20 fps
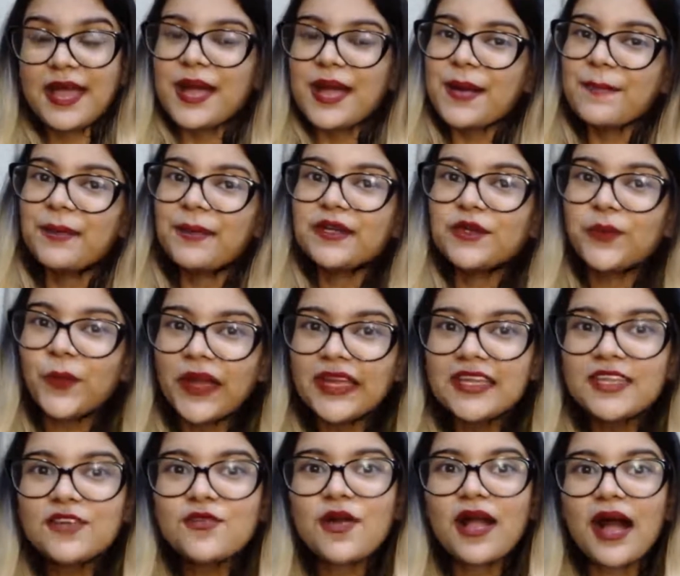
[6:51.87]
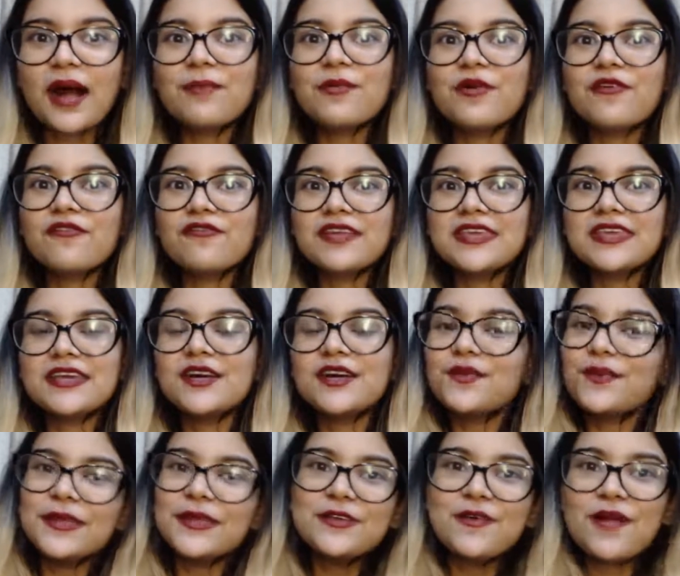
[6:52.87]
But when you come over here,
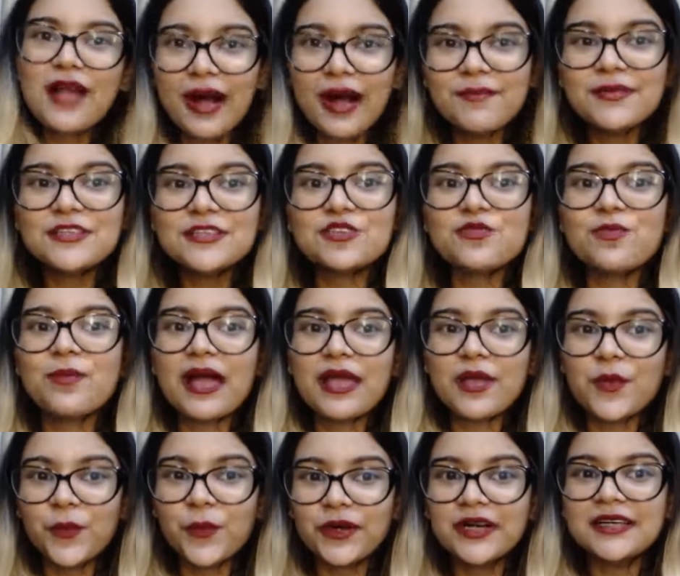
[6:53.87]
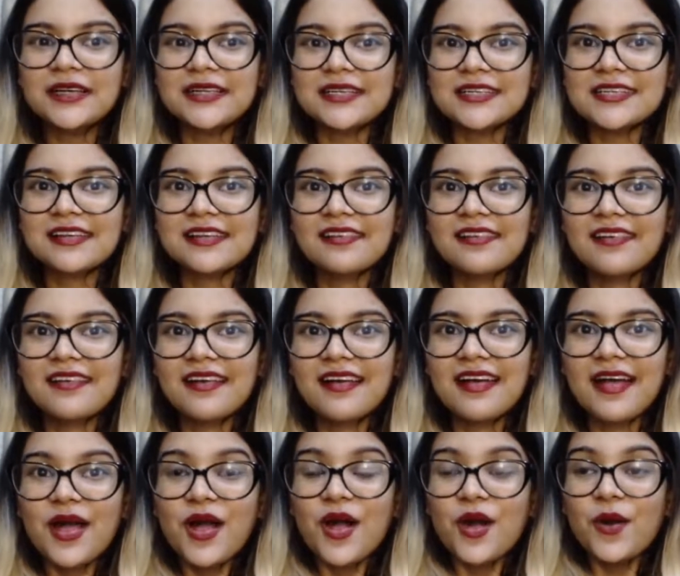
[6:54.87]
when you come into my world,
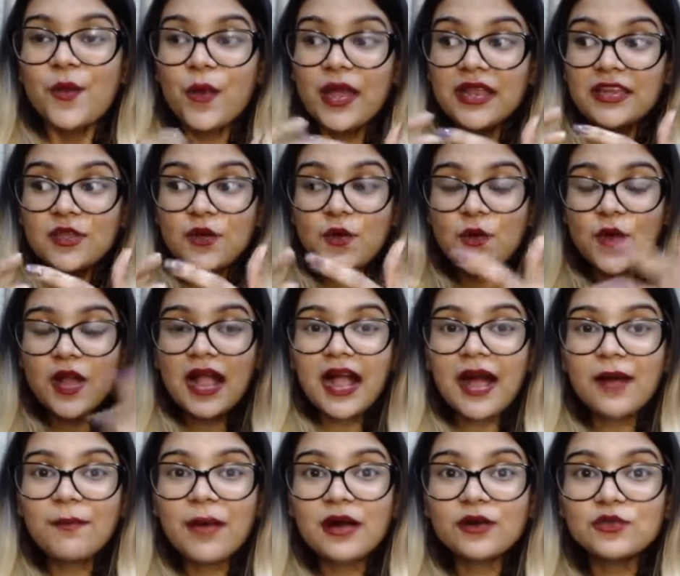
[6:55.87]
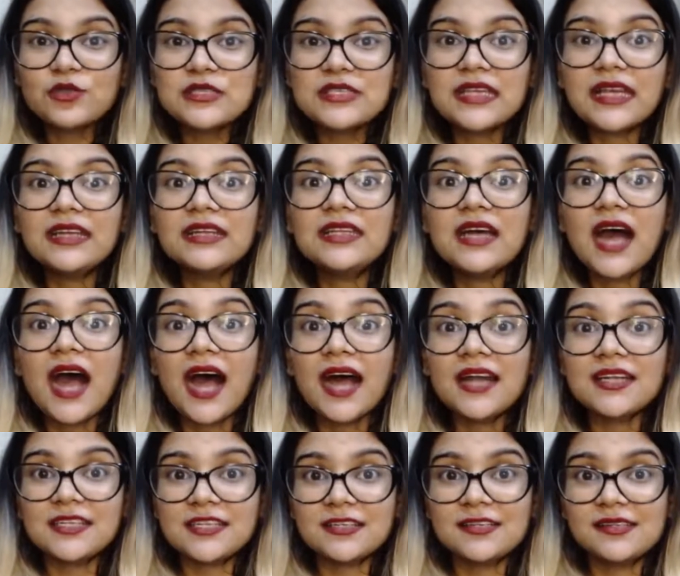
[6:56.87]
when you come outside the
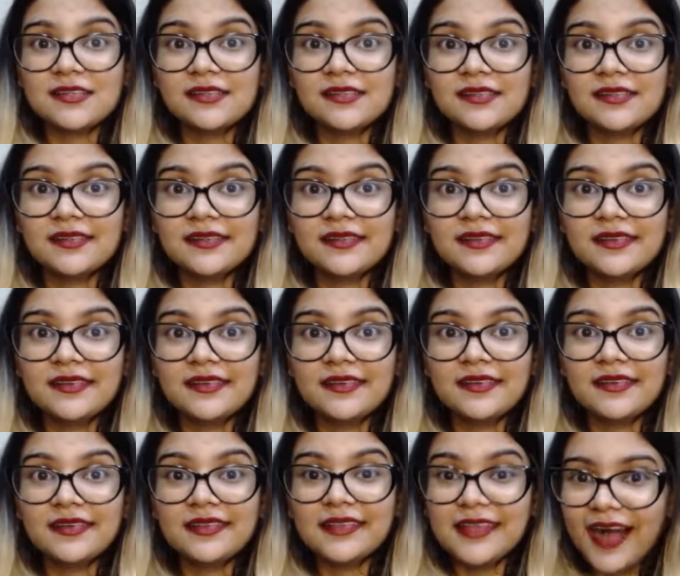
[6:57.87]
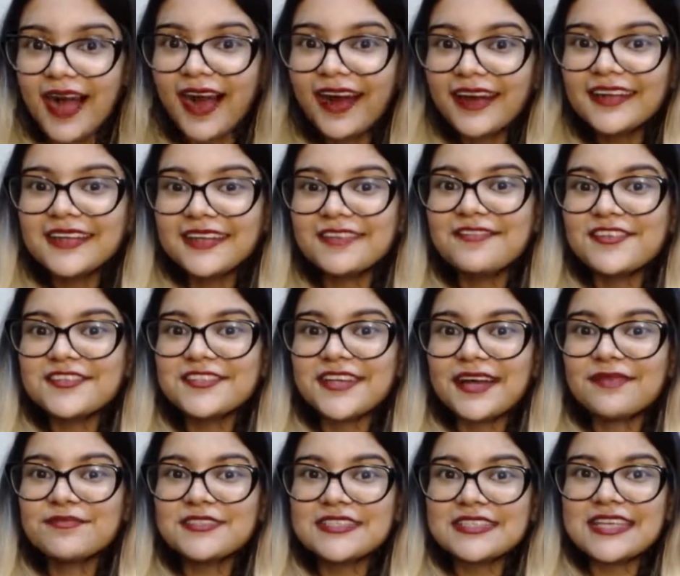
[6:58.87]
hut in which
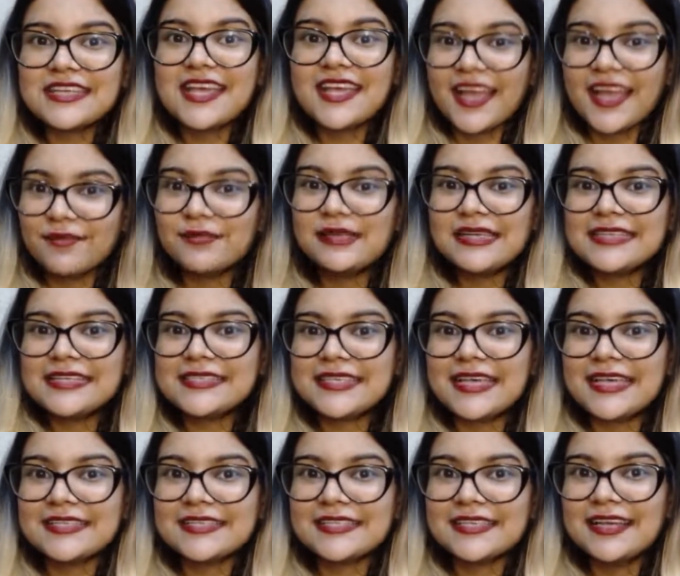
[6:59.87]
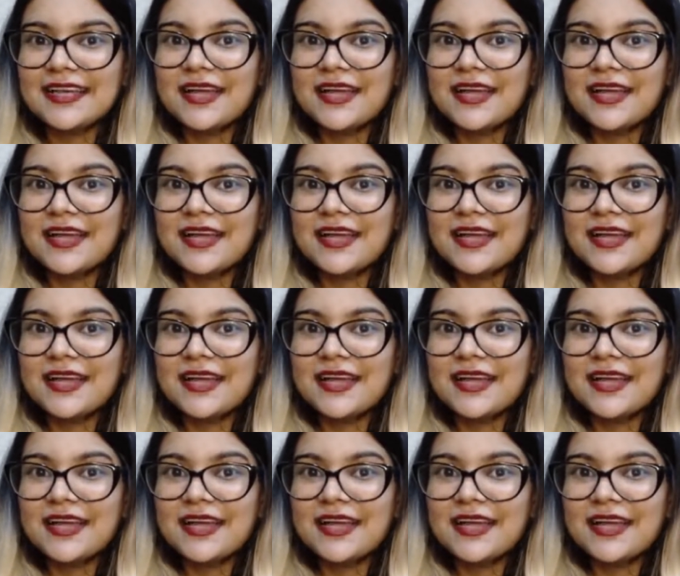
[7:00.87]
I'm staying, Emily says,